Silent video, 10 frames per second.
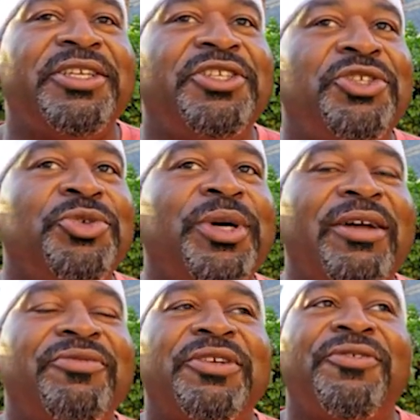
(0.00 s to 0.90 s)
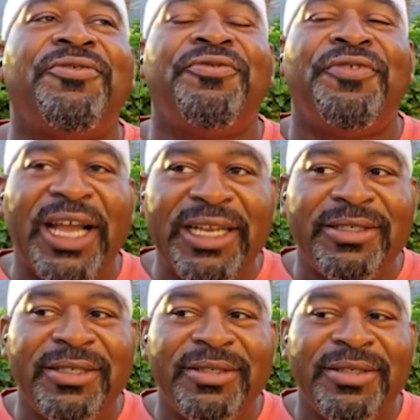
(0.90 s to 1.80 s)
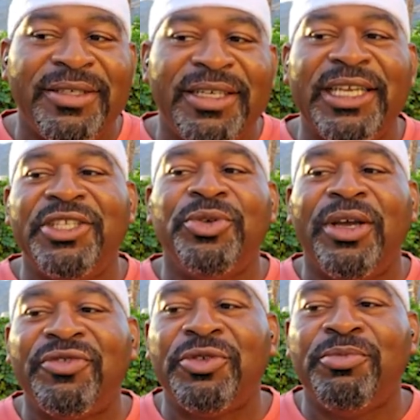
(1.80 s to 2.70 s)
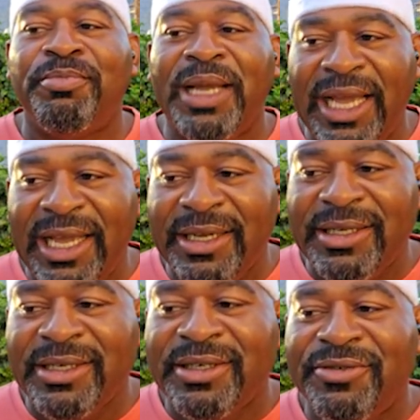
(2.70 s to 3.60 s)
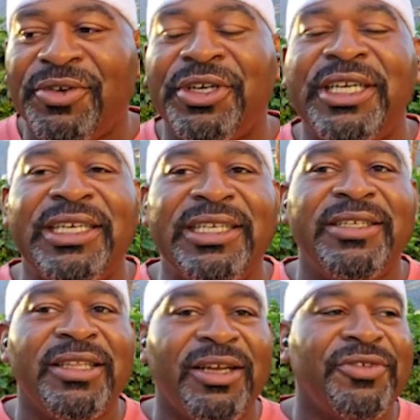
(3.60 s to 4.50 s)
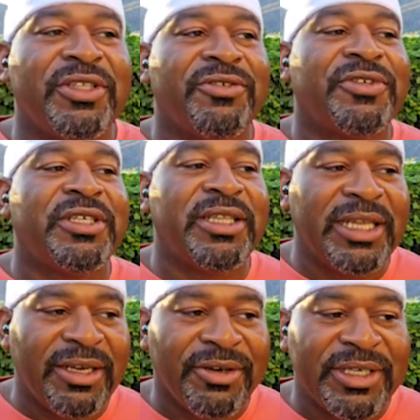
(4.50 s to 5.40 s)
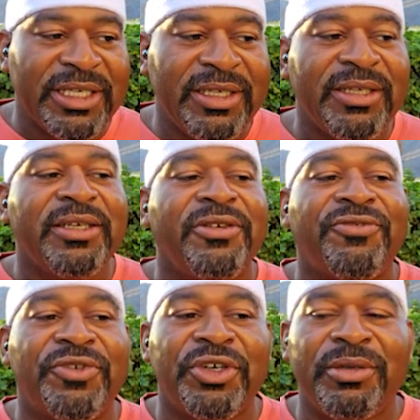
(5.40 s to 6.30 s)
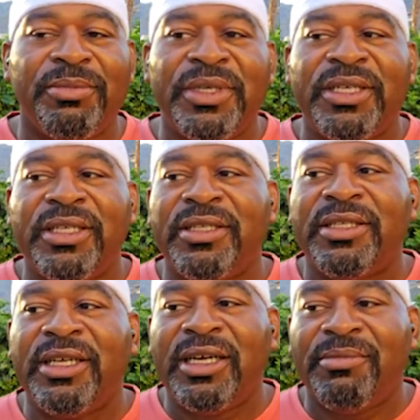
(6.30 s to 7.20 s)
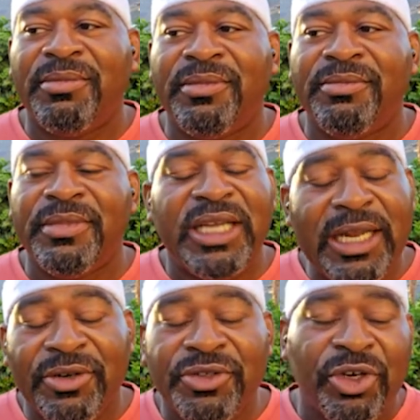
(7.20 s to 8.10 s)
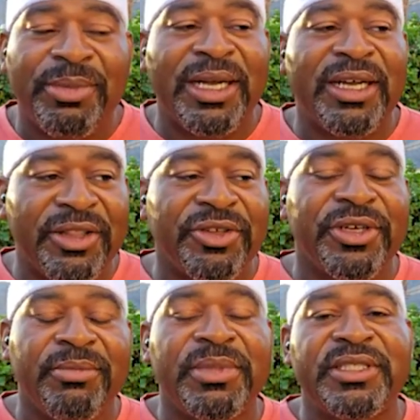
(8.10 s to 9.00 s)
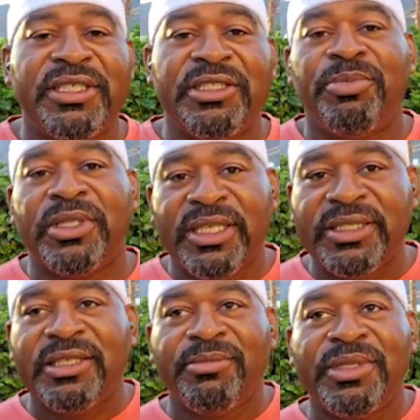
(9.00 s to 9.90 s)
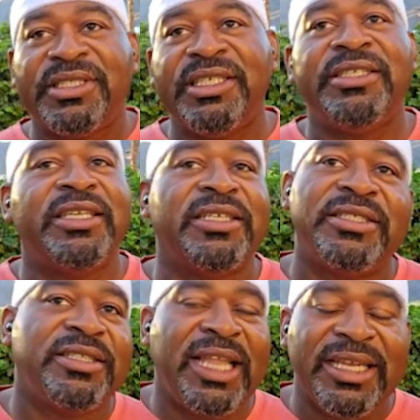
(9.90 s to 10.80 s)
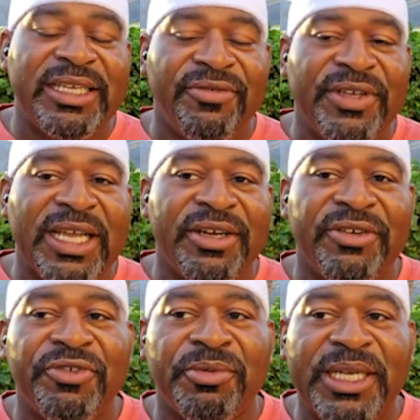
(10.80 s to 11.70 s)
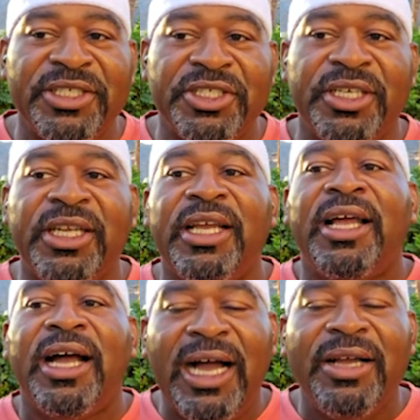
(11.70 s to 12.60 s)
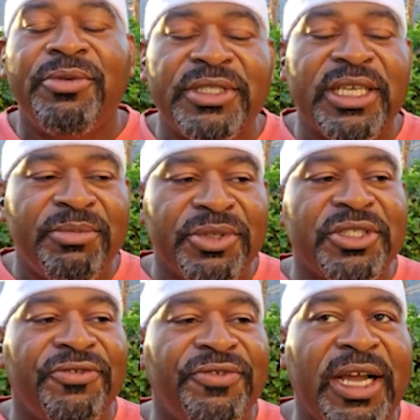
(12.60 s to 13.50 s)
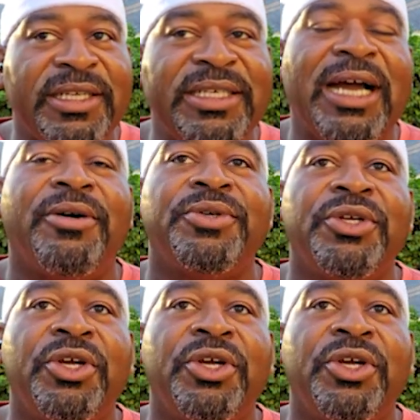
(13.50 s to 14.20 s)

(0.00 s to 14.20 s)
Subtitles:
you have to fight and you have to beg for any level of clarity from. Um, I don't know about other embassies, but this embassy doesn't like giving out information. I was able to find out